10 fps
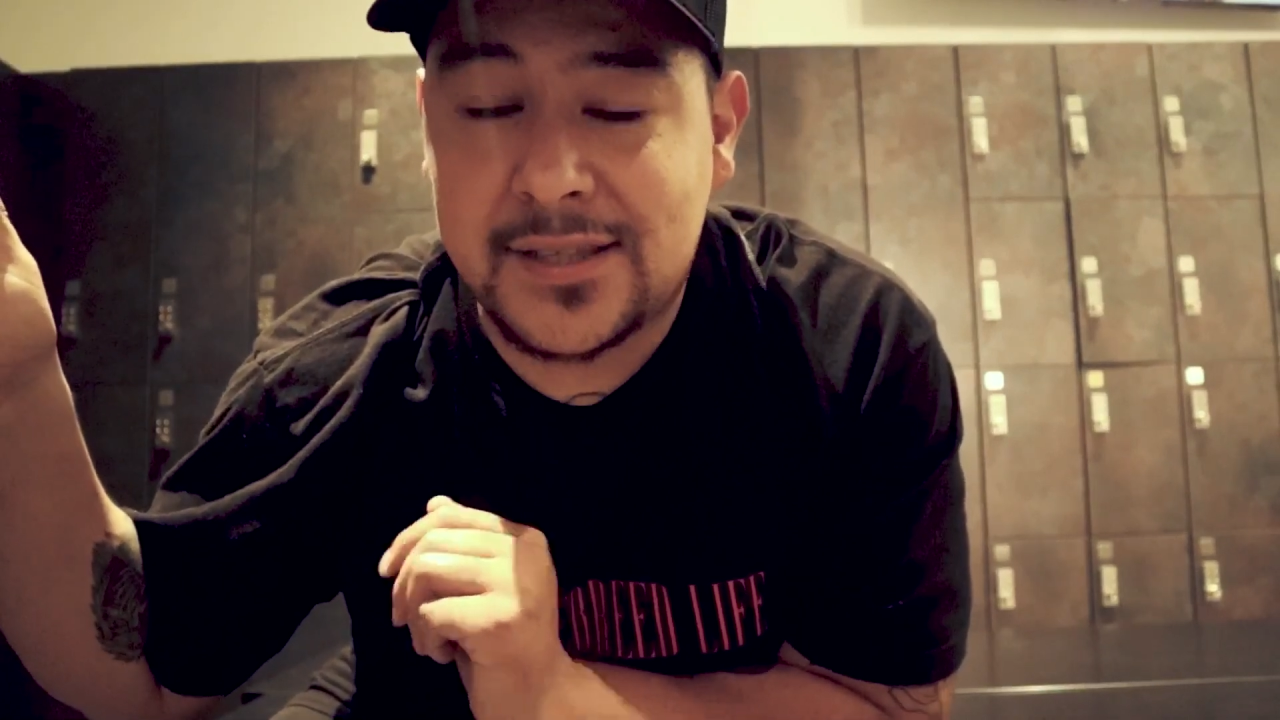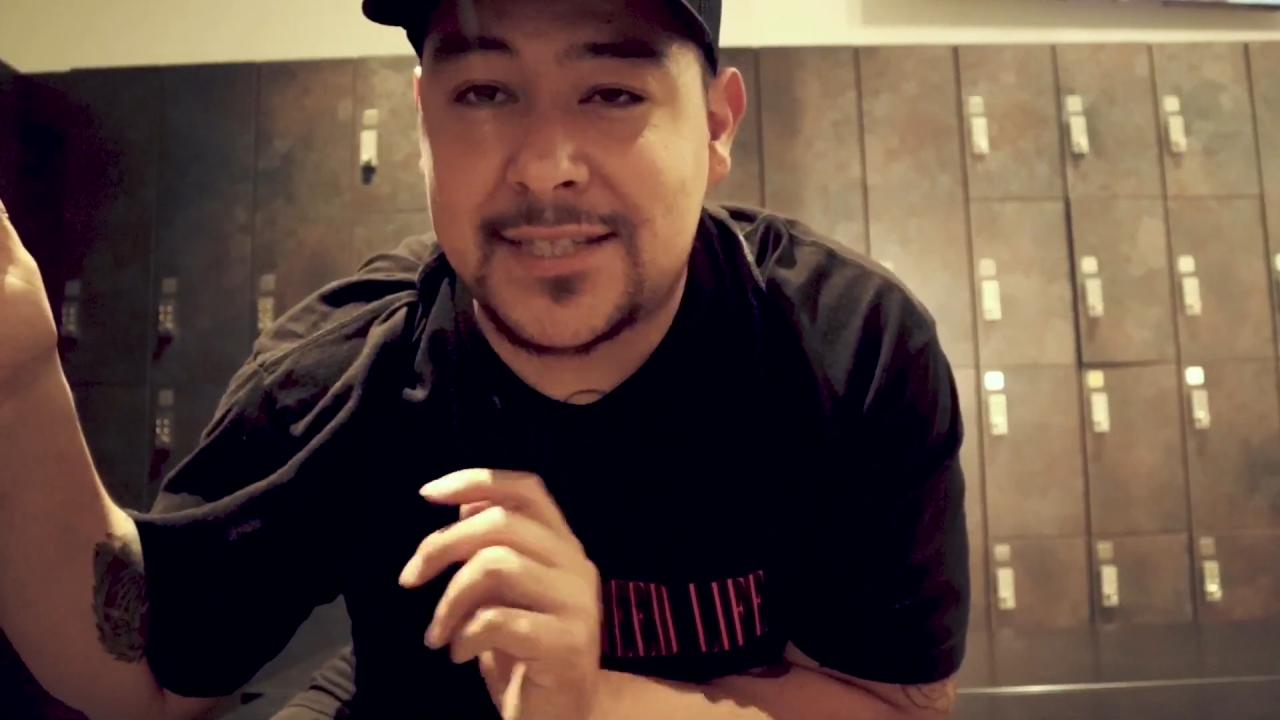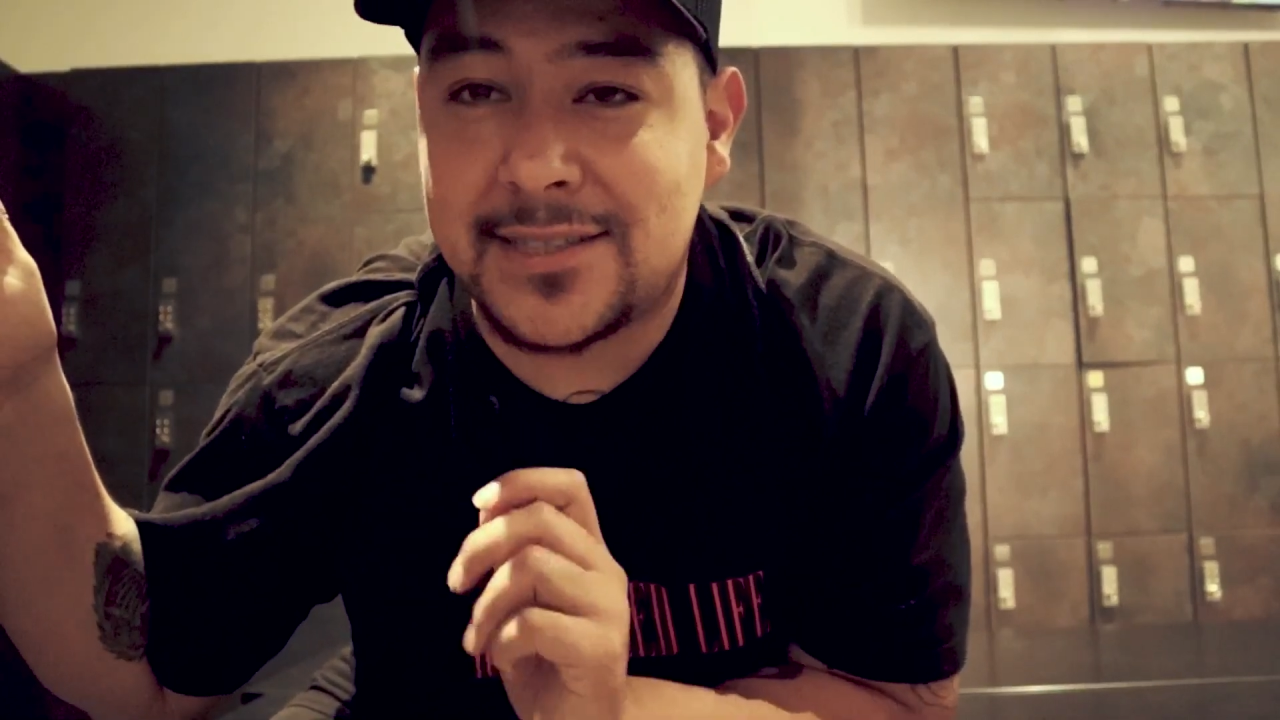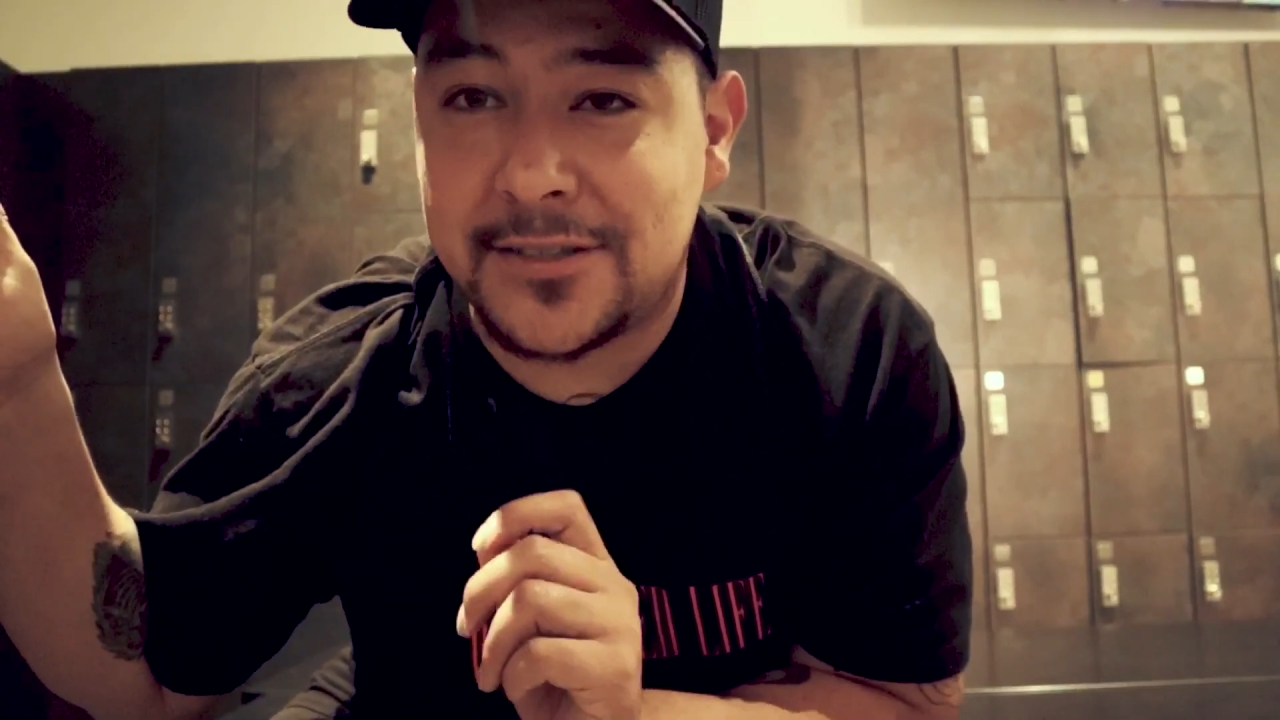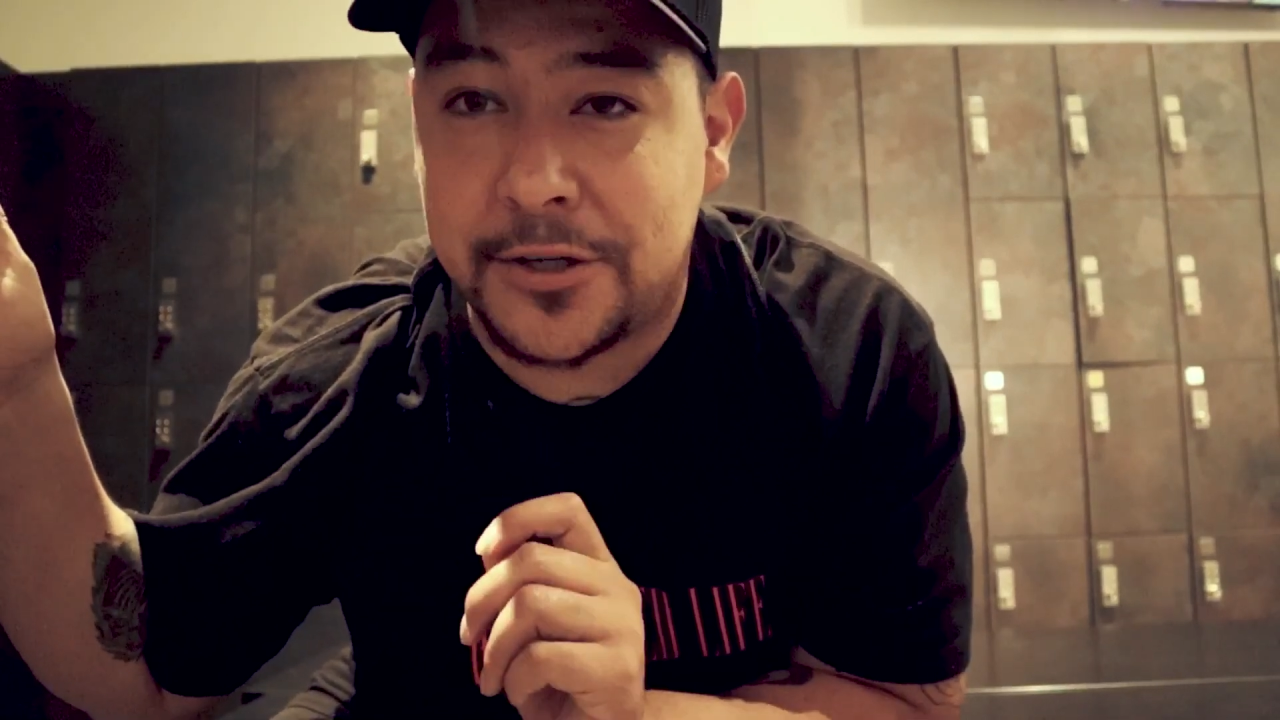
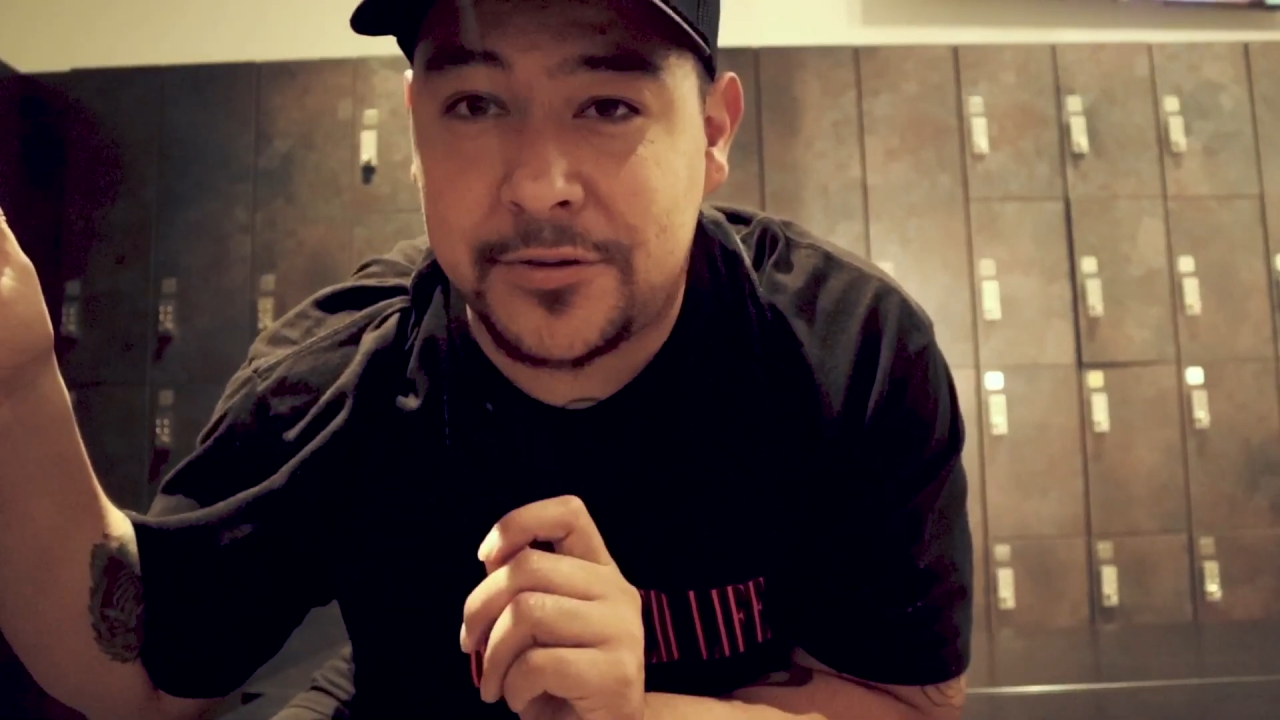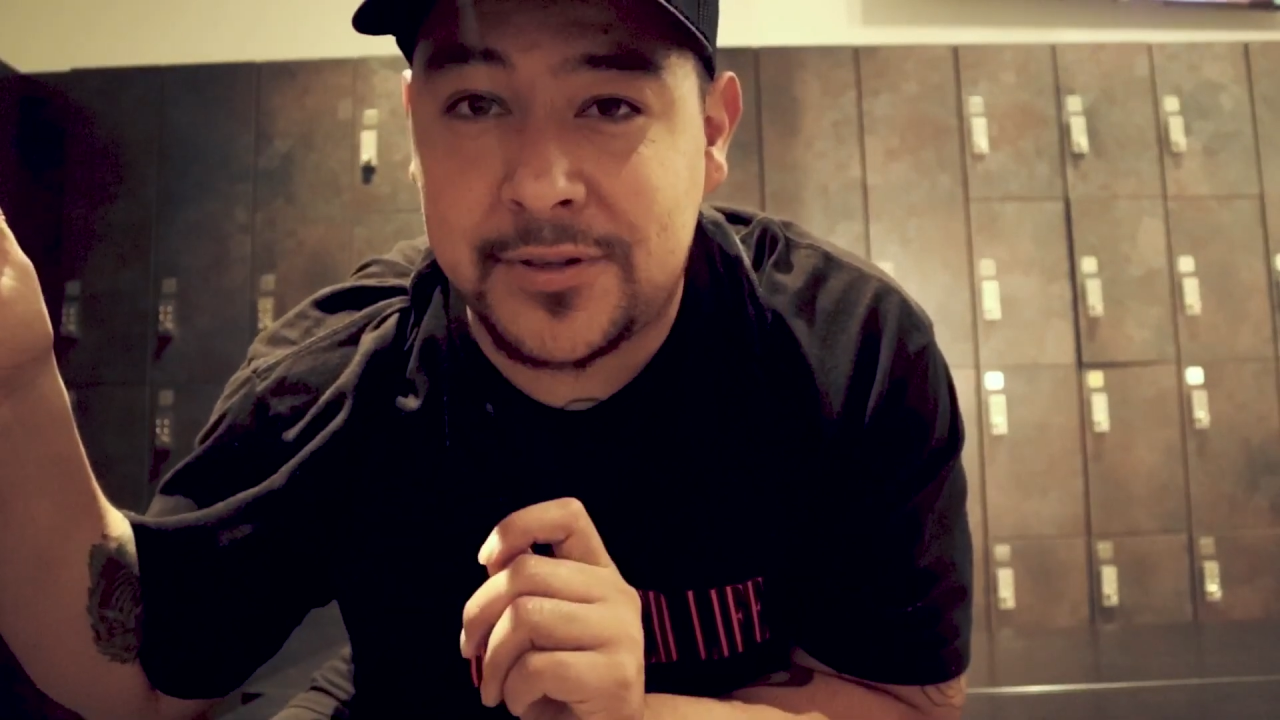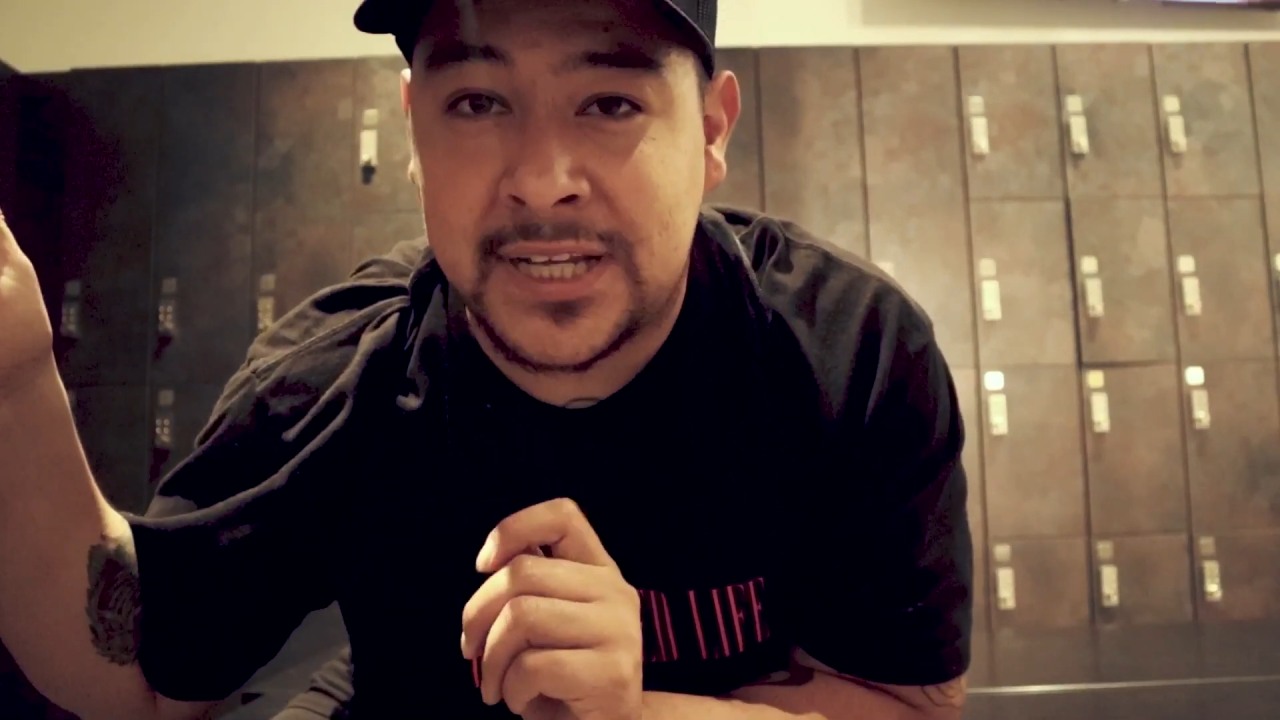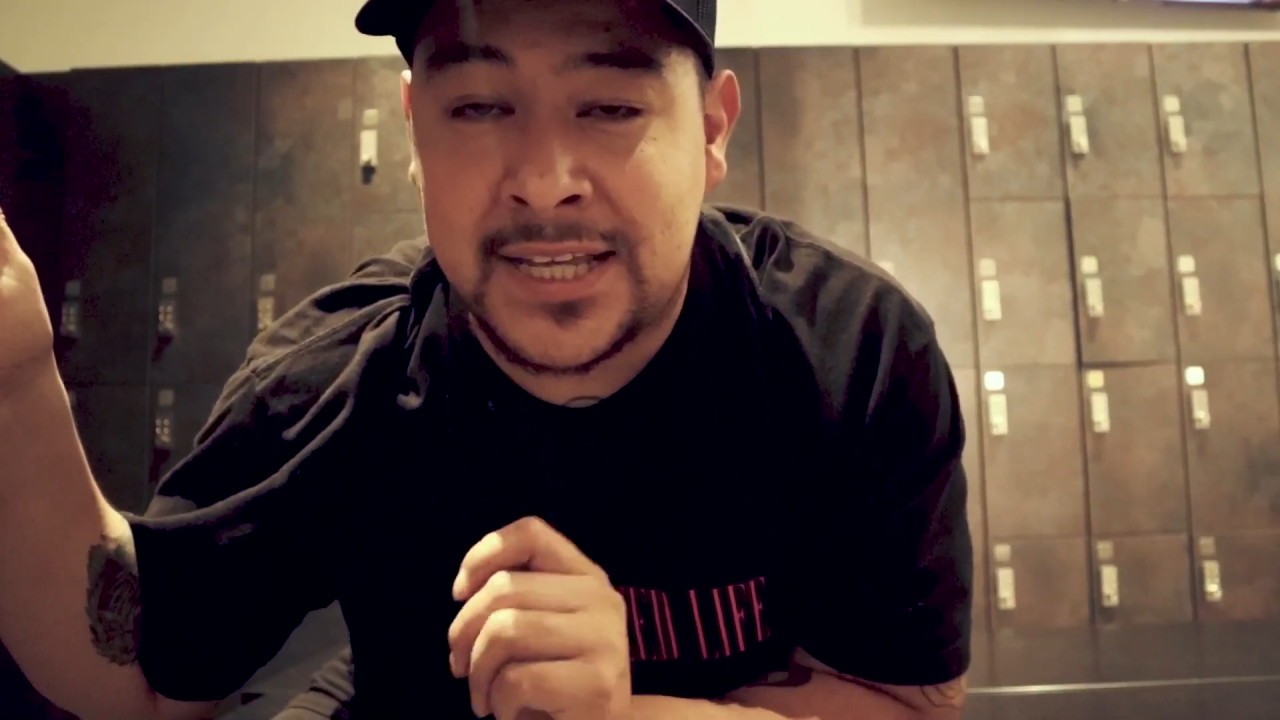This is no